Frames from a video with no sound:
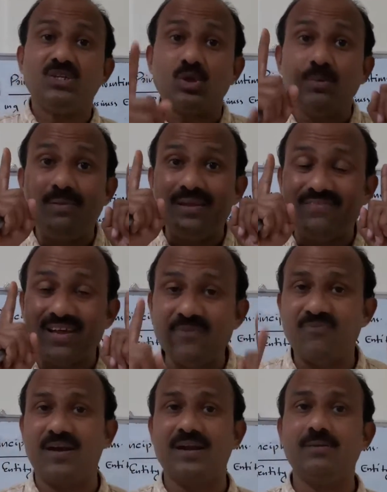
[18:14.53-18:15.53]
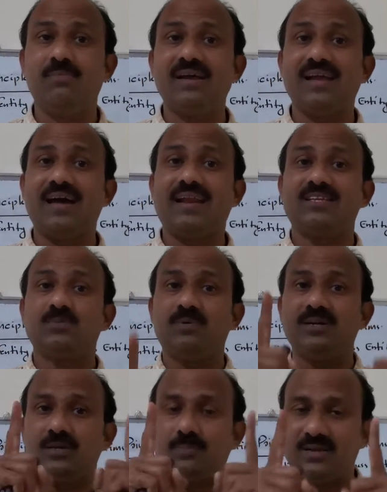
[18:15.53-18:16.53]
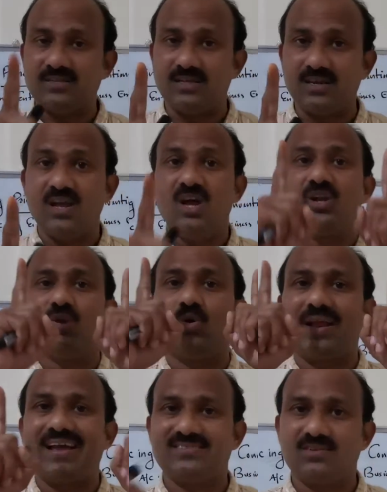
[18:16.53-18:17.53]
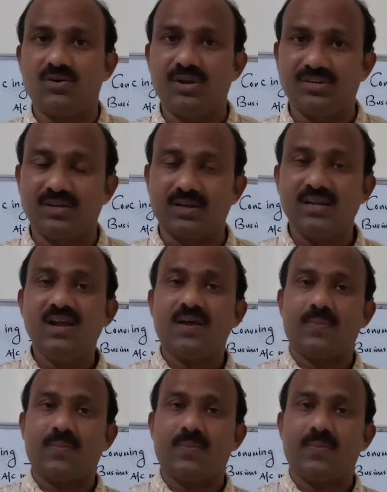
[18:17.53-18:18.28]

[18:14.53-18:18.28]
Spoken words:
should be verified by an expert person known as auditor.